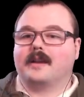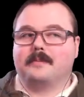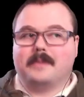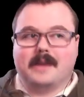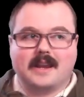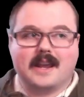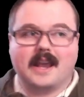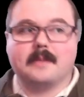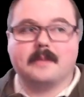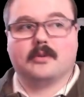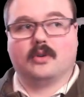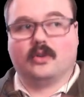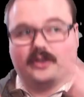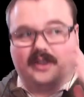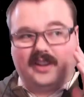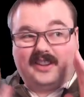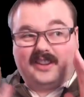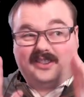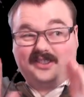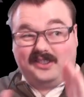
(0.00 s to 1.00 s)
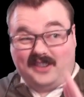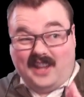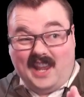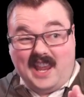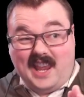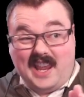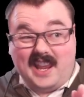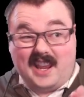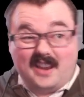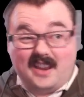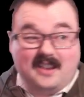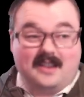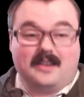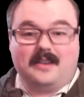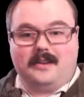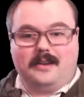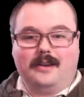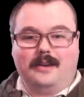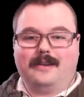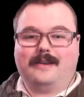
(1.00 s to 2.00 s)
being able to see.
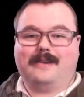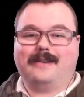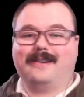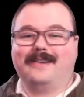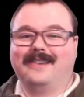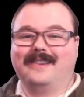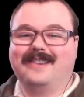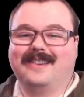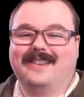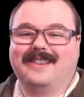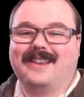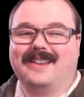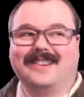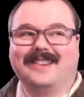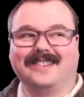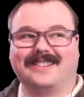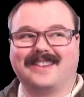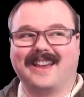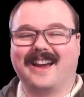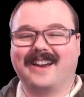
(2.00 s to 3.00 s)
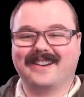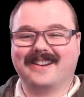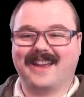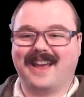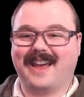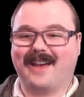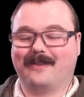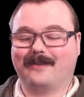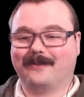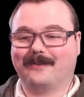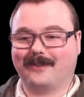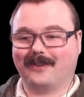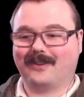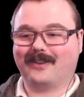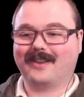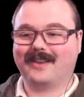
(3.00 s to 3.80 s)
That's kind of helpful.